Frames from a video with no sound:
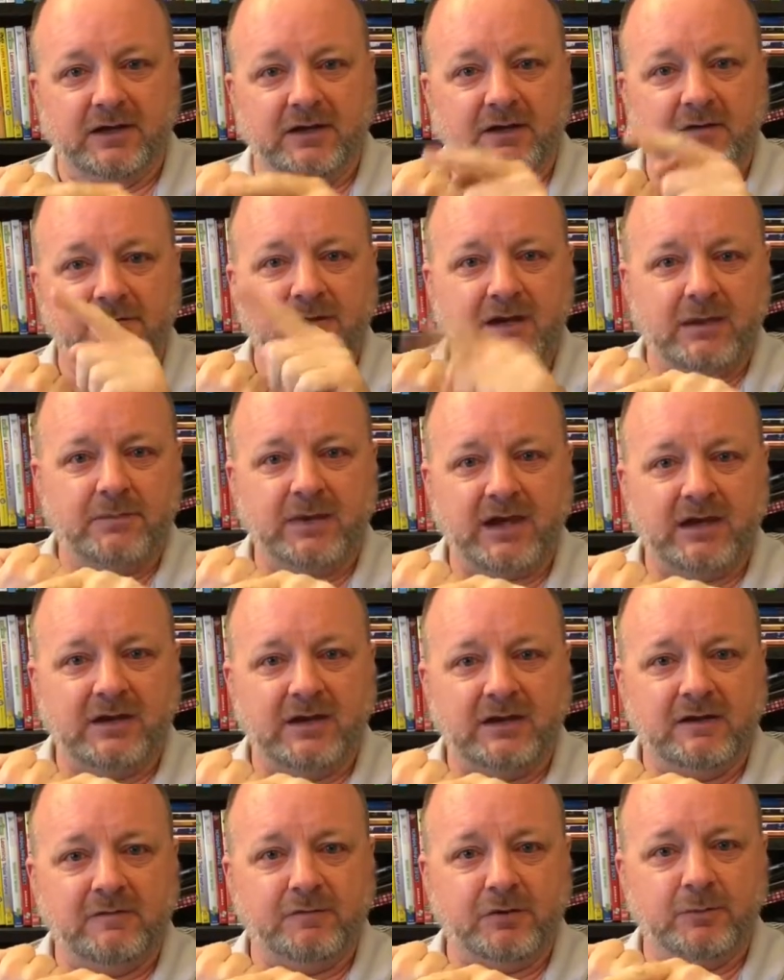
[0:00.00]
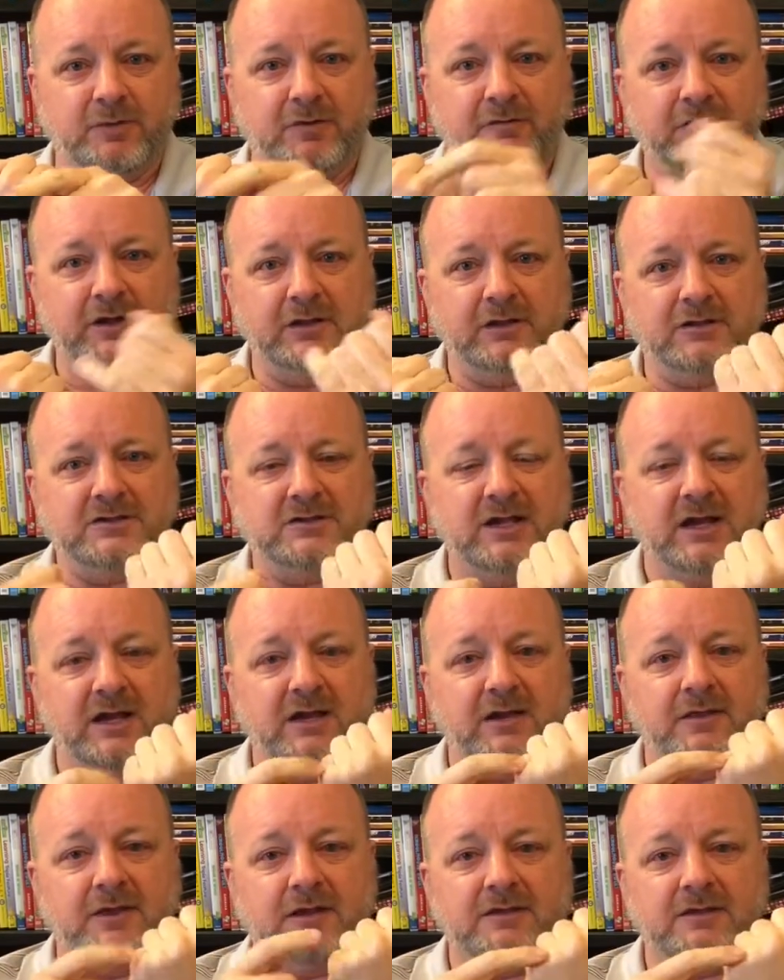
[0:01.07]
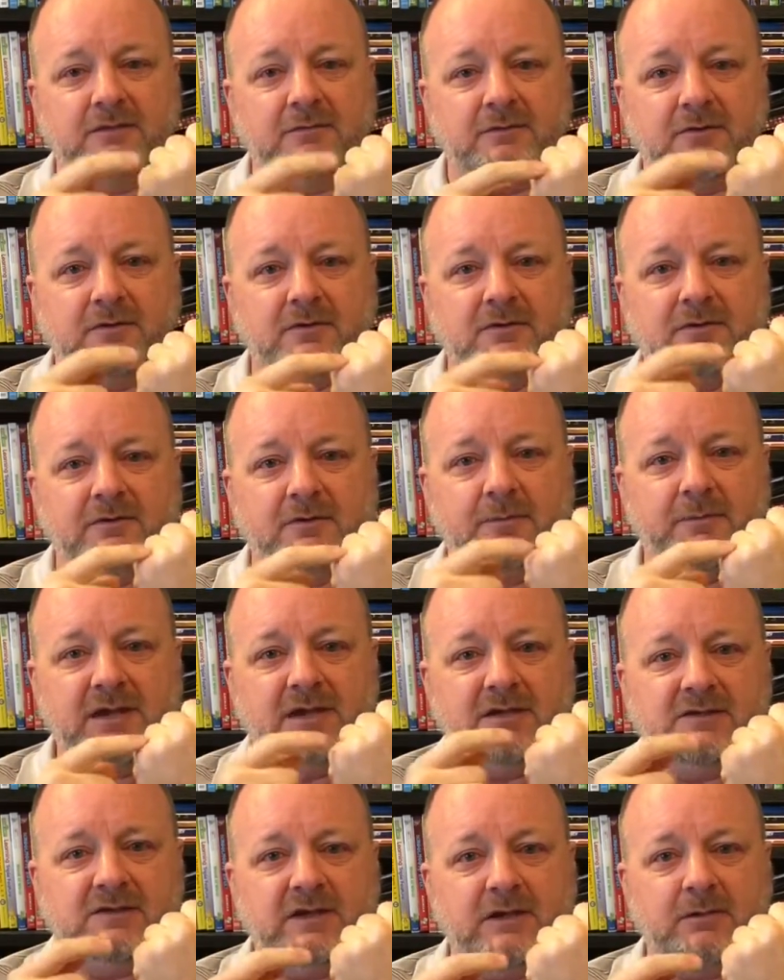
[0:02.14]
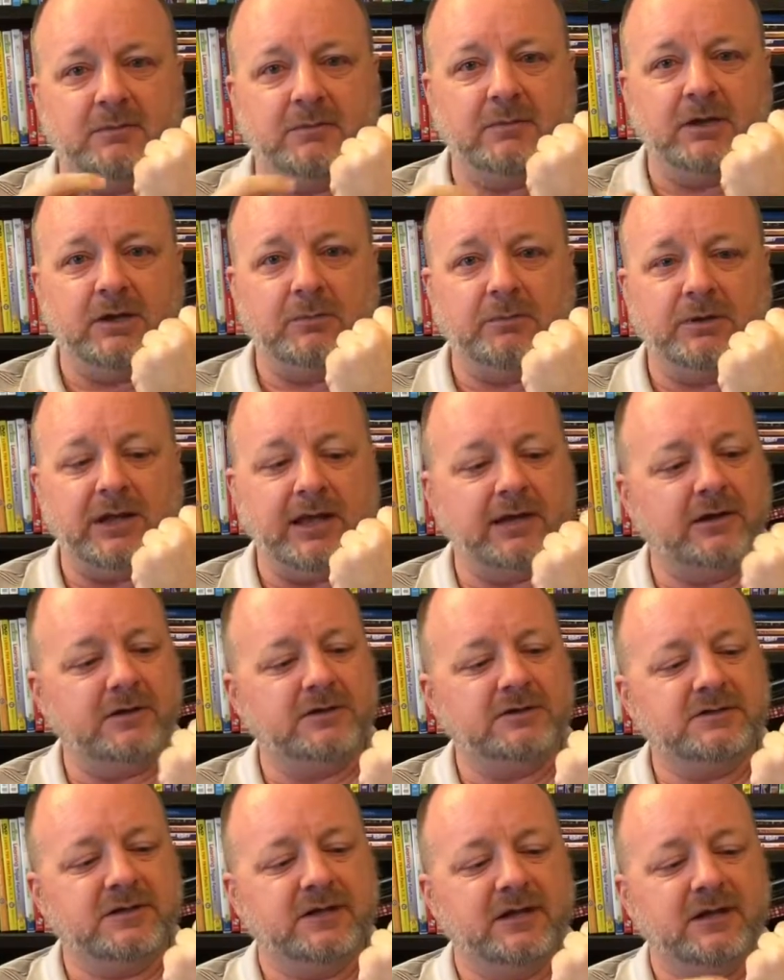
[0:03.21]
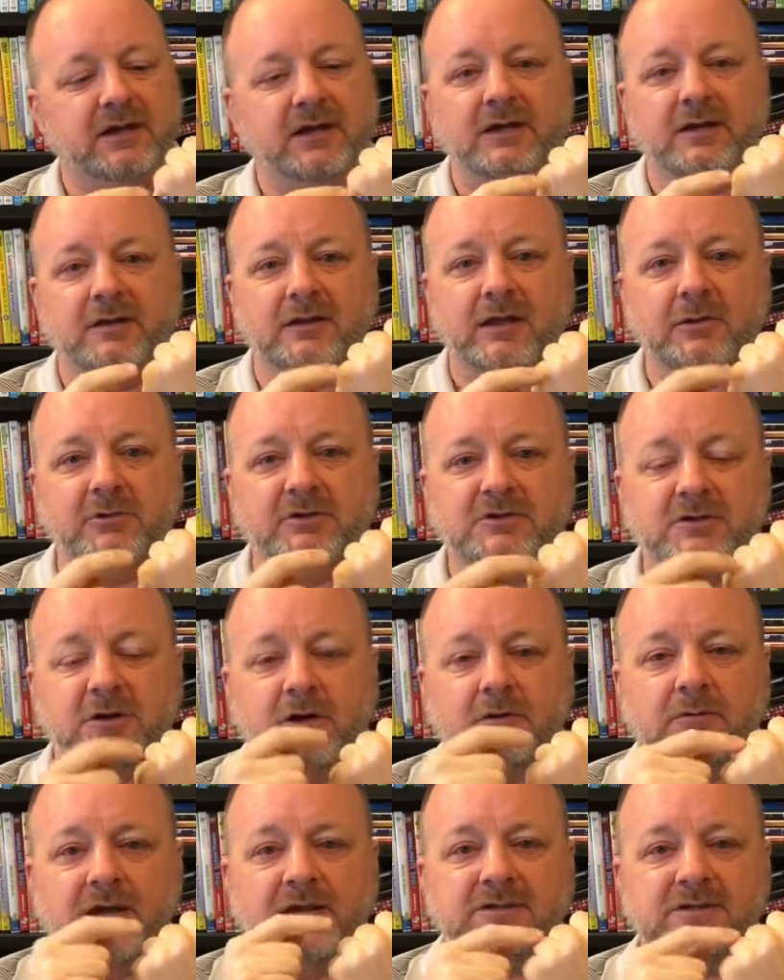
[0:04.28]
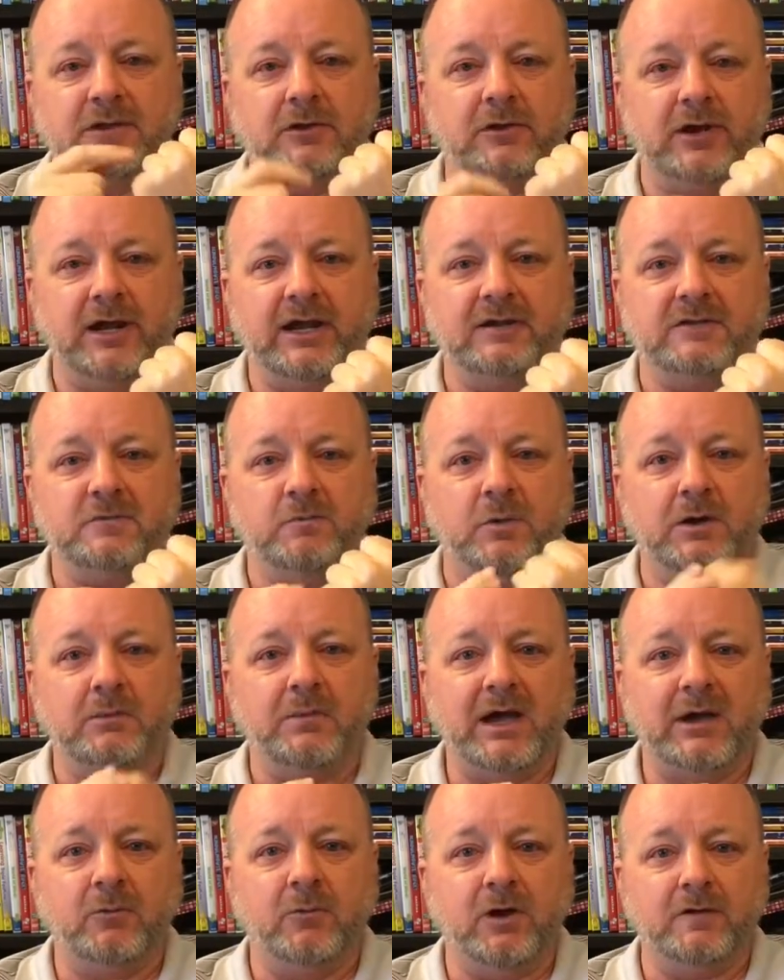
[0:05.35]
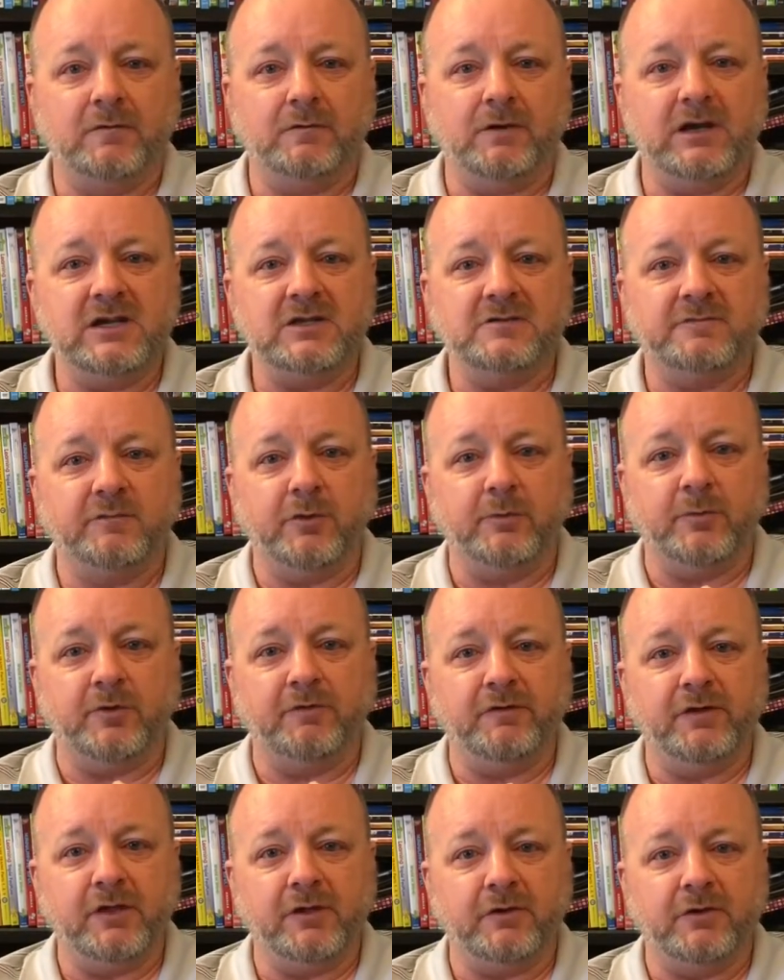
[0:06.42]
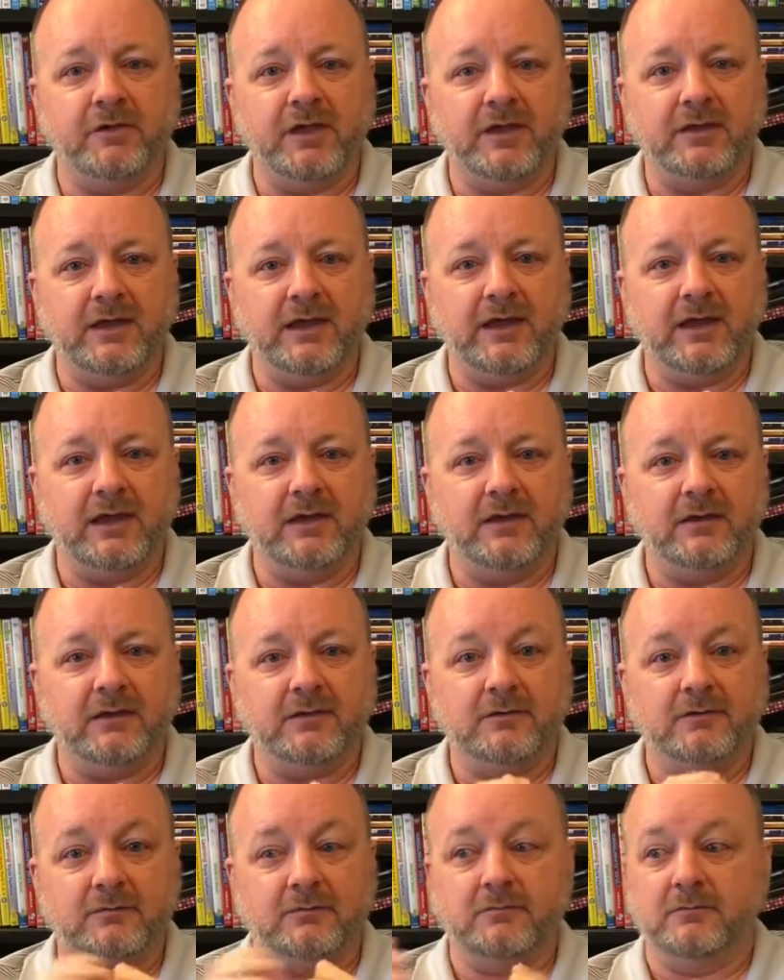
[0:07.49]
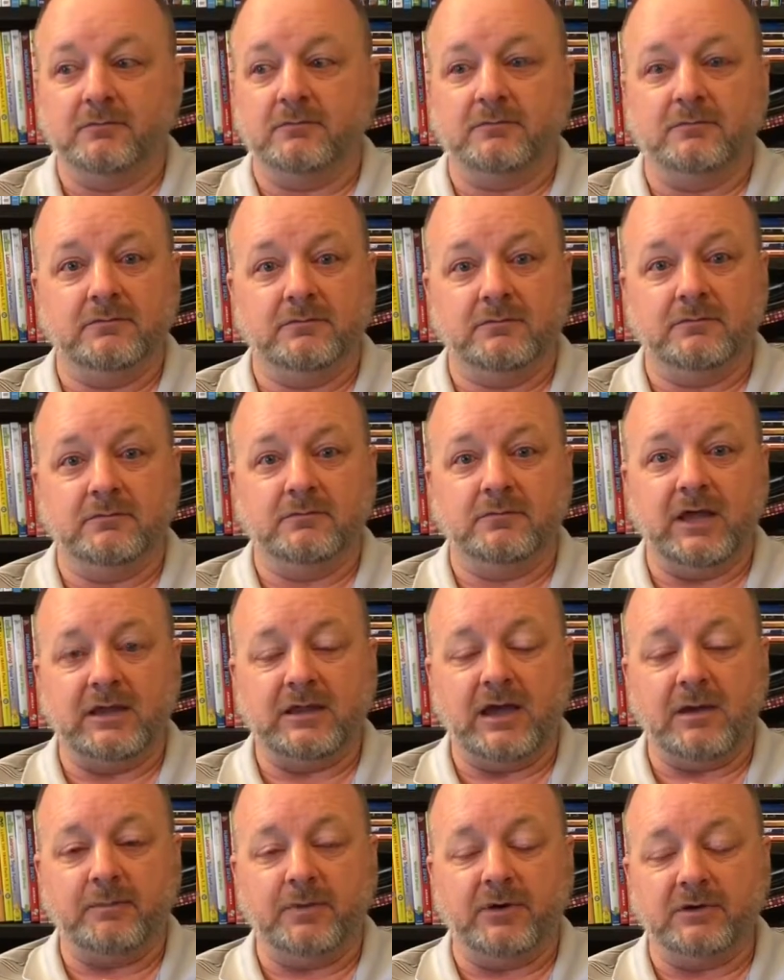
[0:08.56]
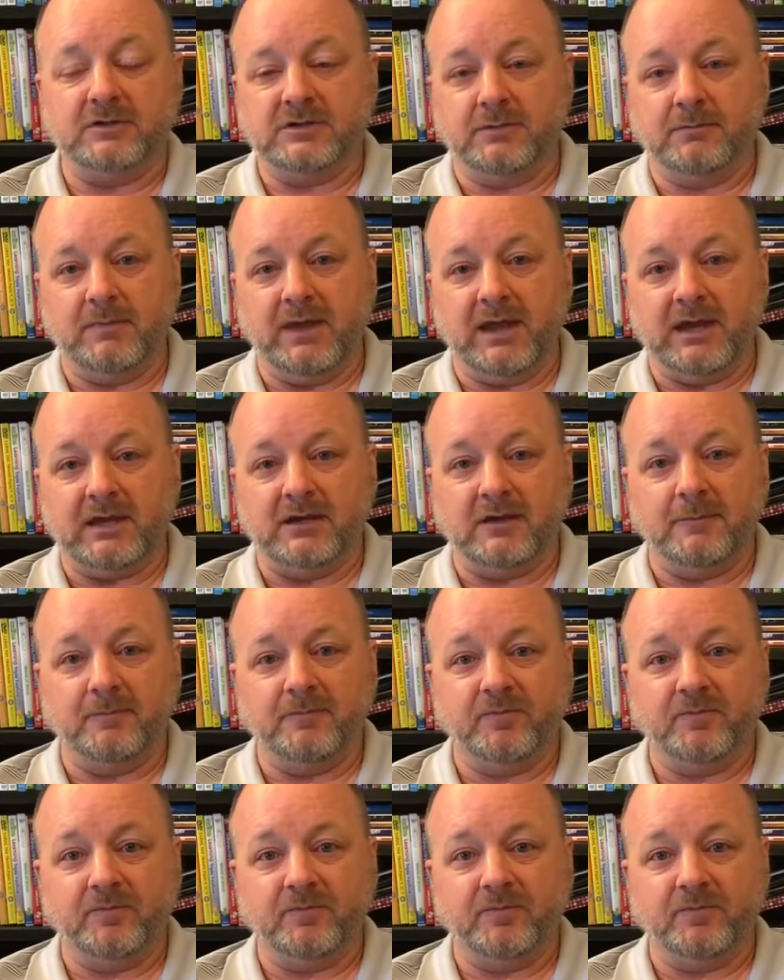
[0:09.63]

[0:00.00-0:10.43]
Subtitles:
And if they made any verbal fillers, then the B team players, they would start raising their hands one by one for each verbal filler that person made.